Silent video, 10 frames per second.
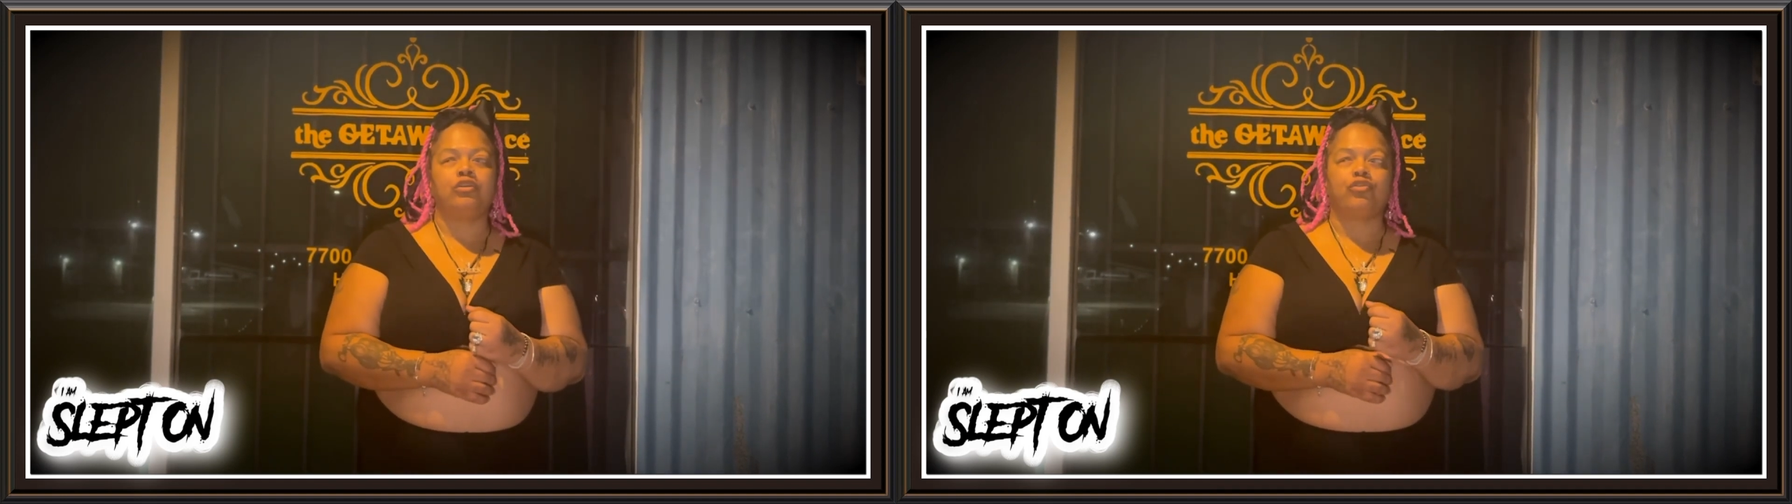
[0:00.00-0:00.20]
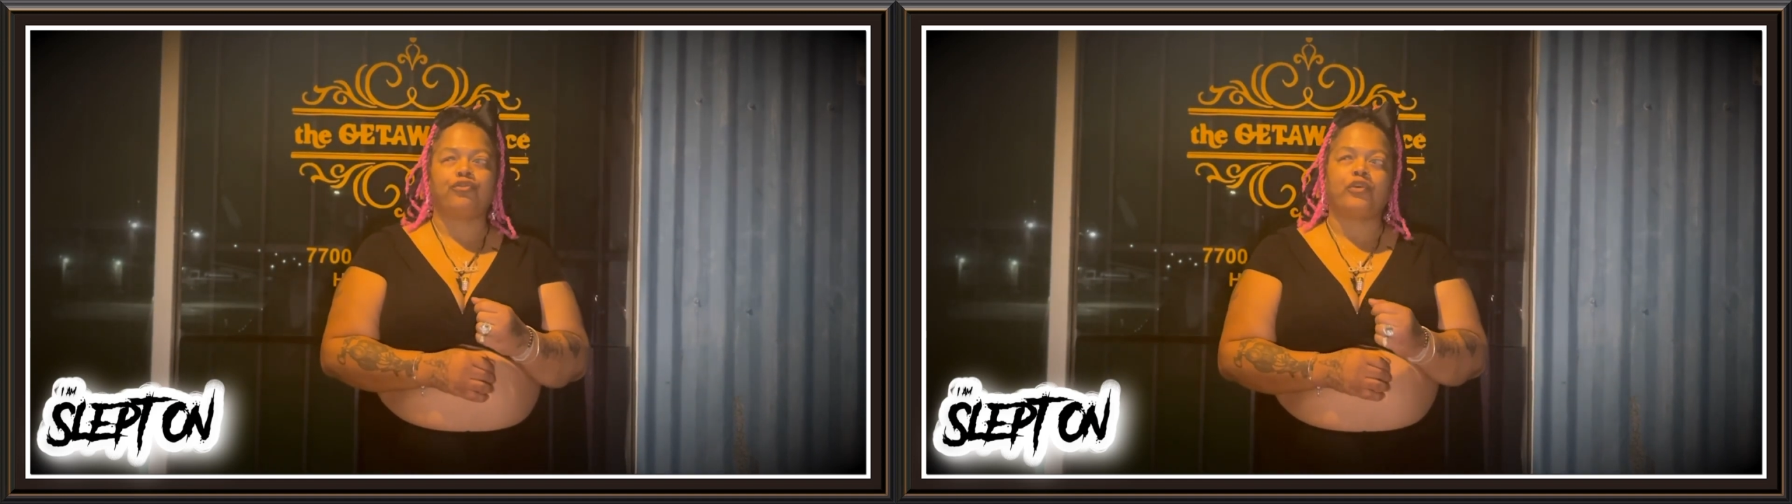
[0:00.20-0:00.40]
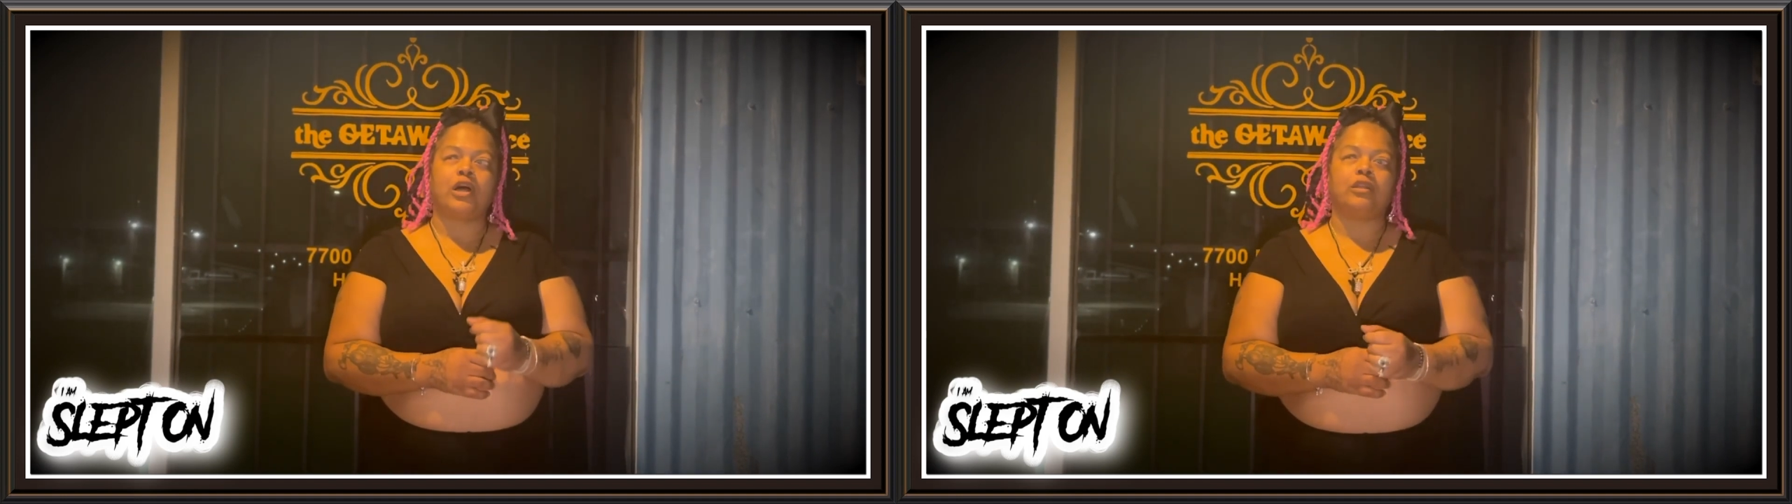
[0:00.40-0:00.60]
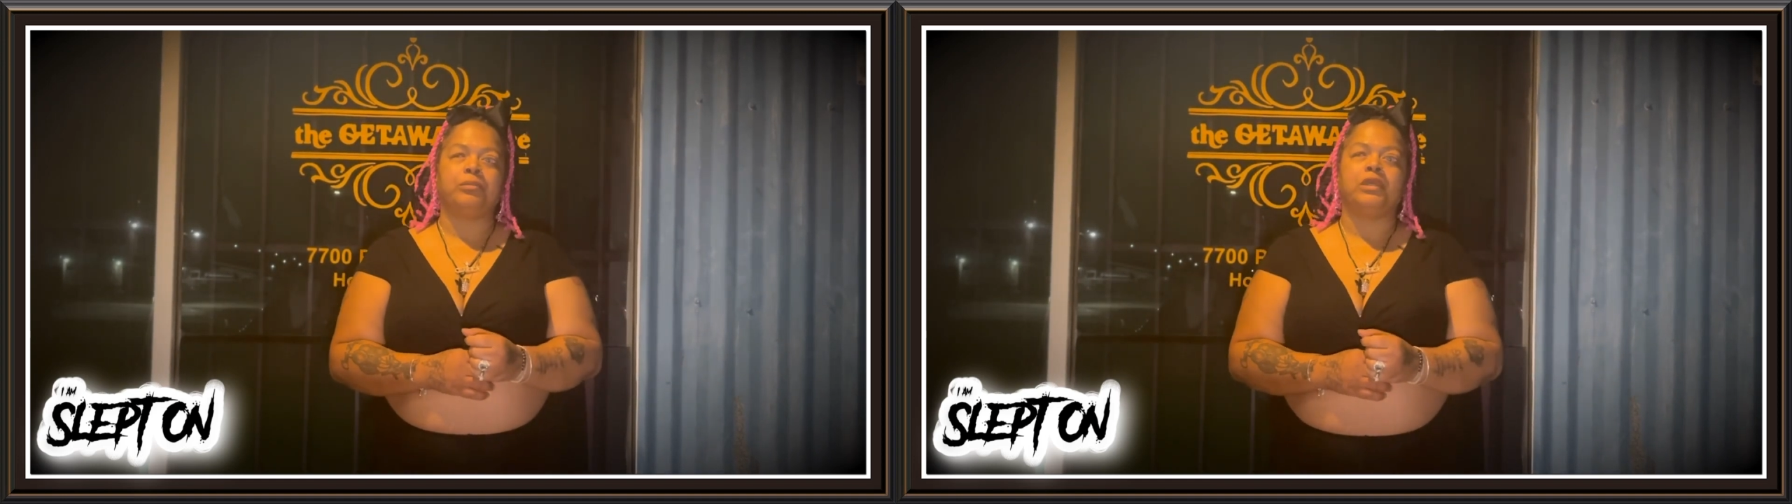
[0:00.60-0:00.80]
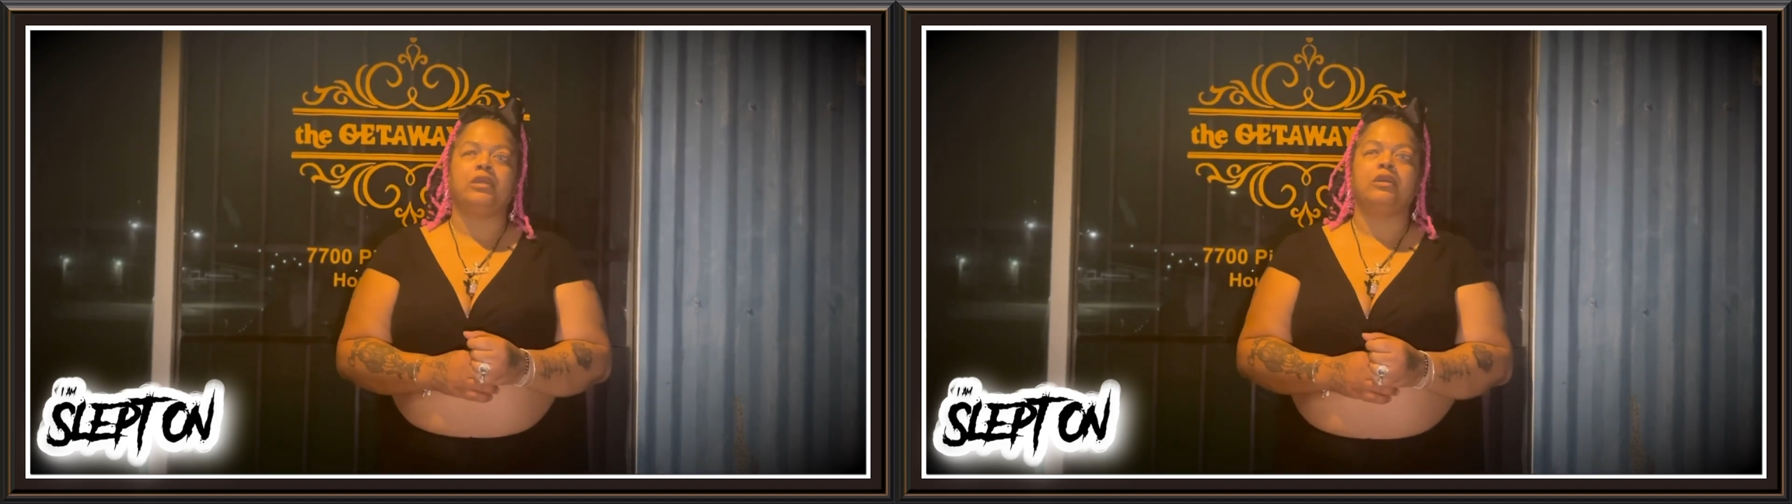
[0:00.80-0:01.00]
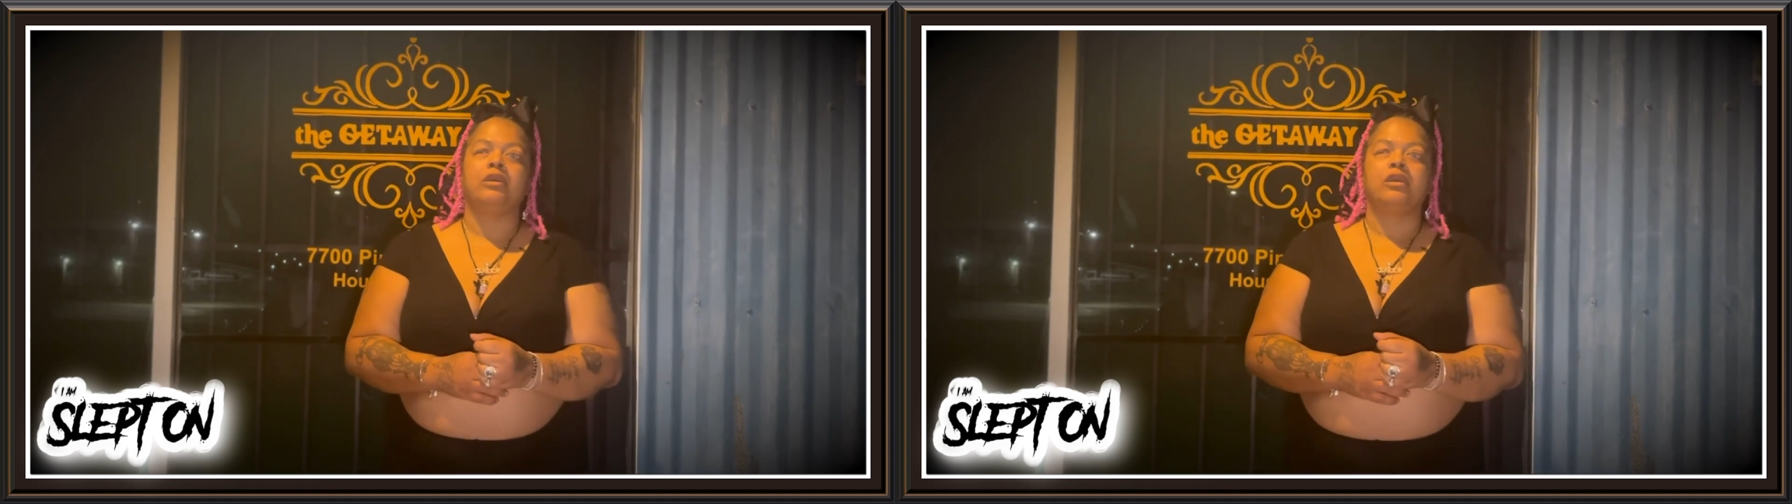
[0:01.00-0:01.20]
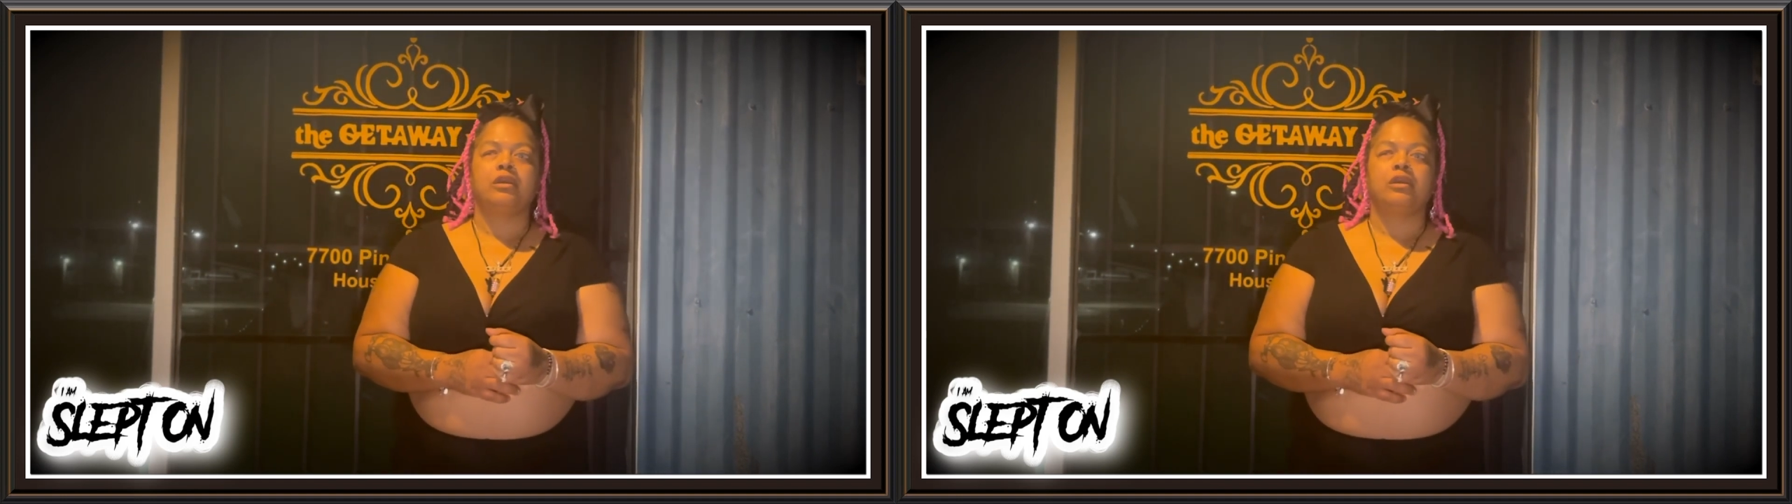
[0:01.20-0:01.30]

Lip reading: you can follow me.